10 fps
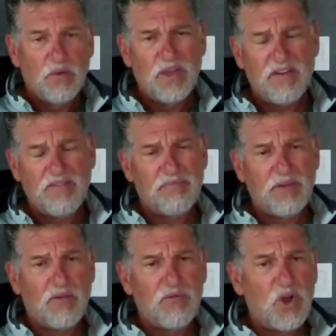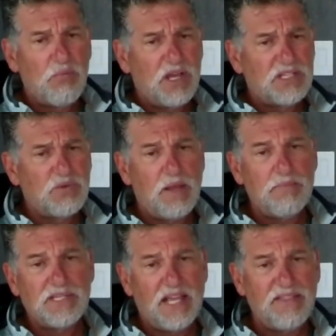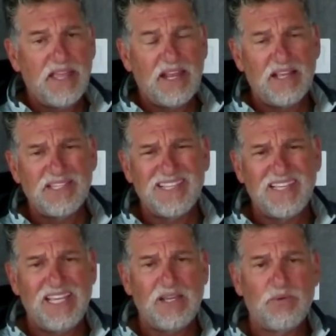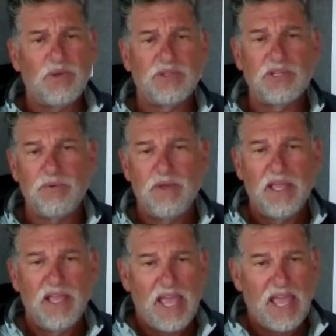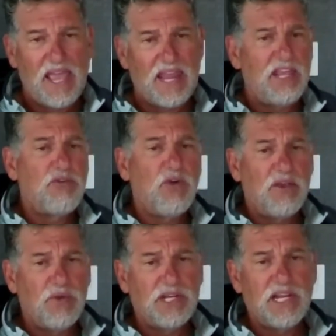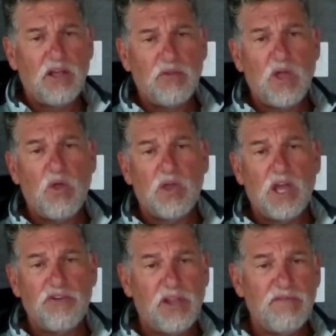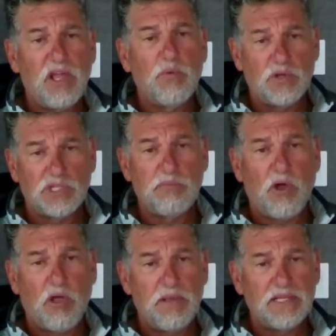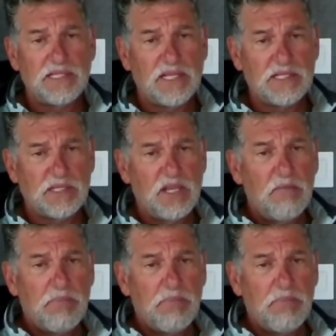We have a robust website that is equal to any great retailer in the whole country, even though we're a small business.